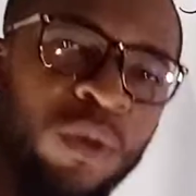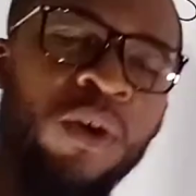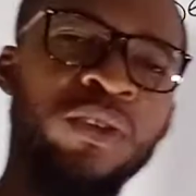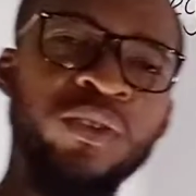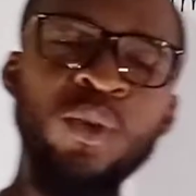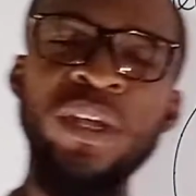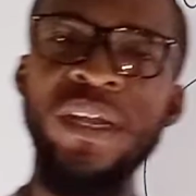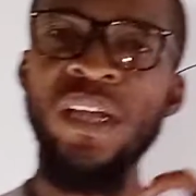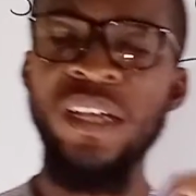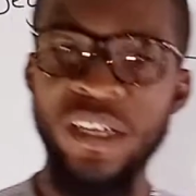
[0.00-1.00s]
We also
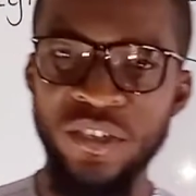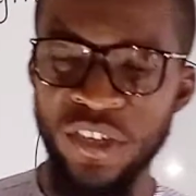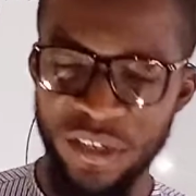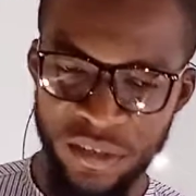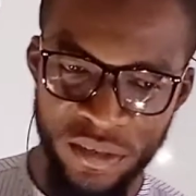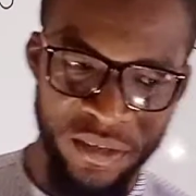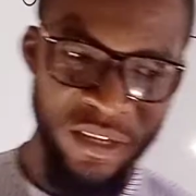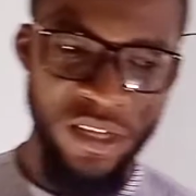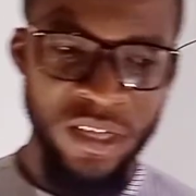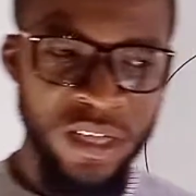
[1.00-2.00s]
need a tangent.
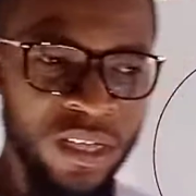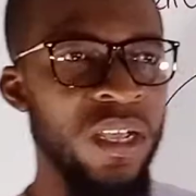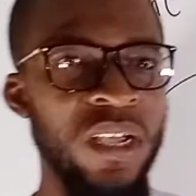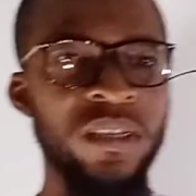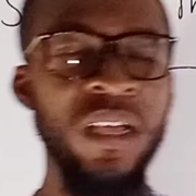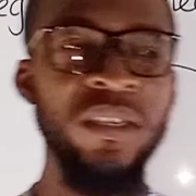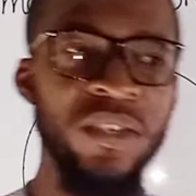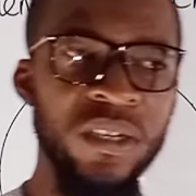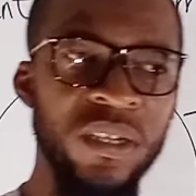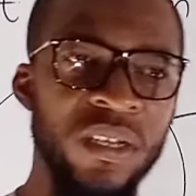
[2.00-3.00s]
A
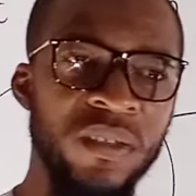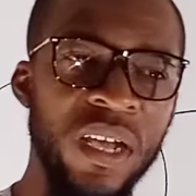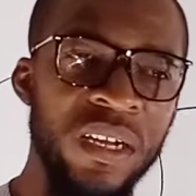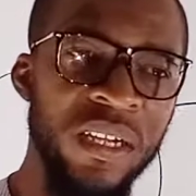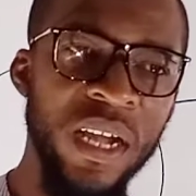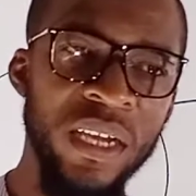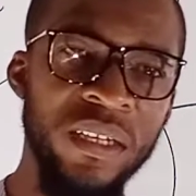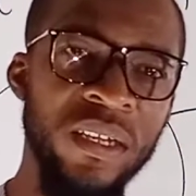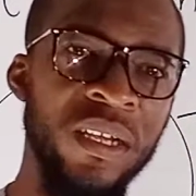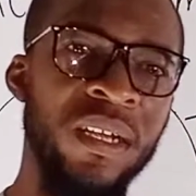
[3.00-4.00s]
tangent is any
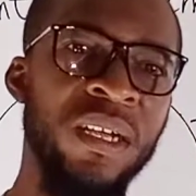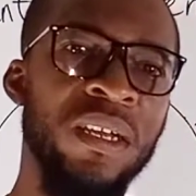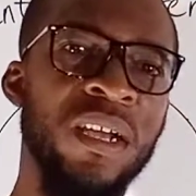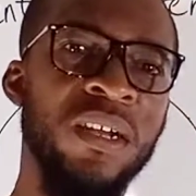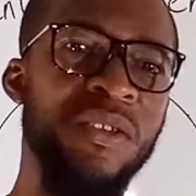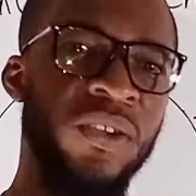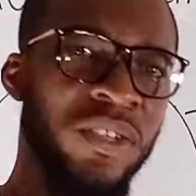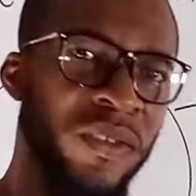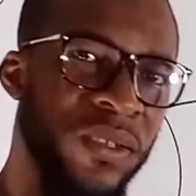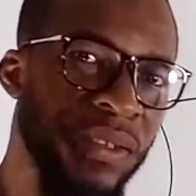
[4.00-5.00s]
line that
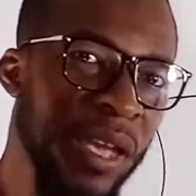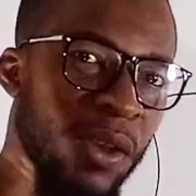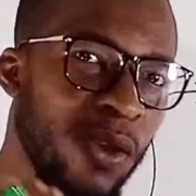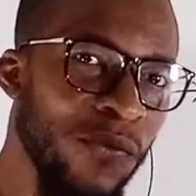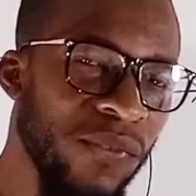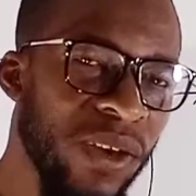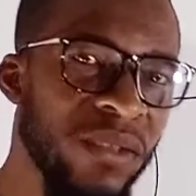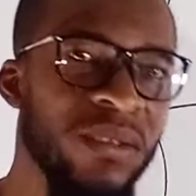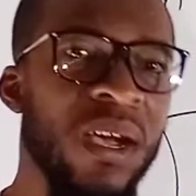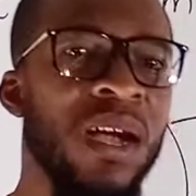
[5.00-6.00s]
touches the
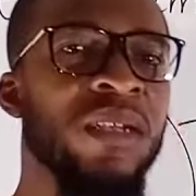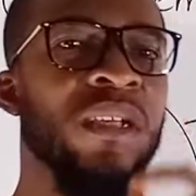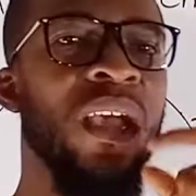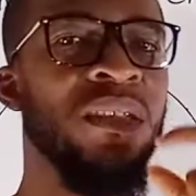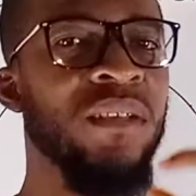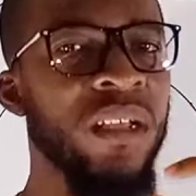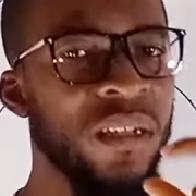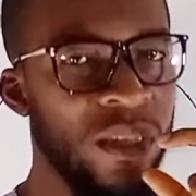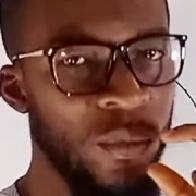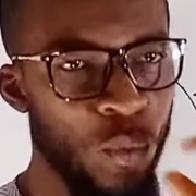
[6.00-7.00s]
circumference at
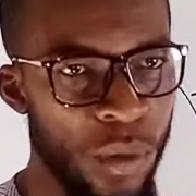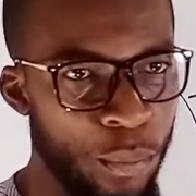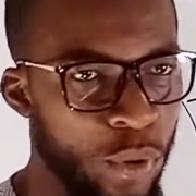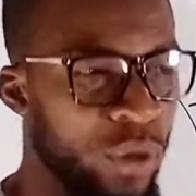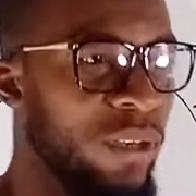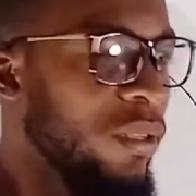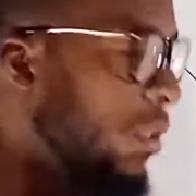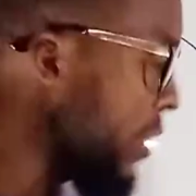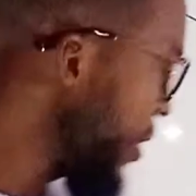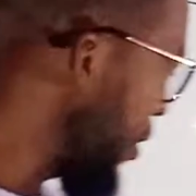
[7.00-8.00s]
exactly one point.
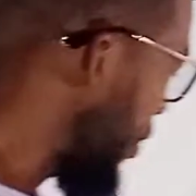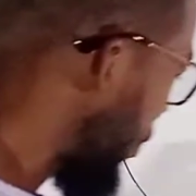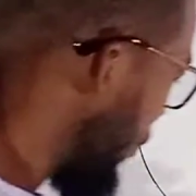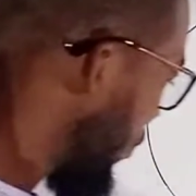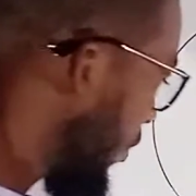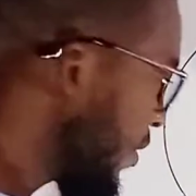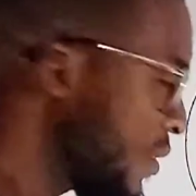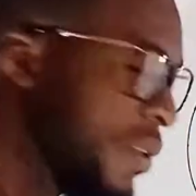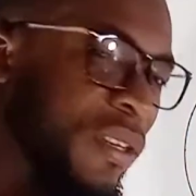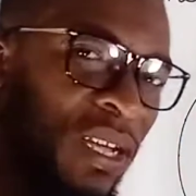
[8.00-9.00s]
So
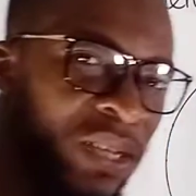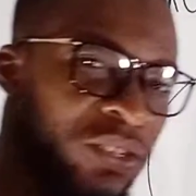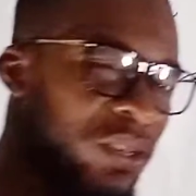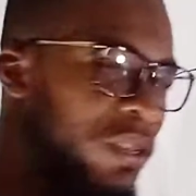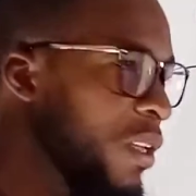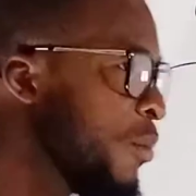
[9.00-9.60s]
this is a tangent.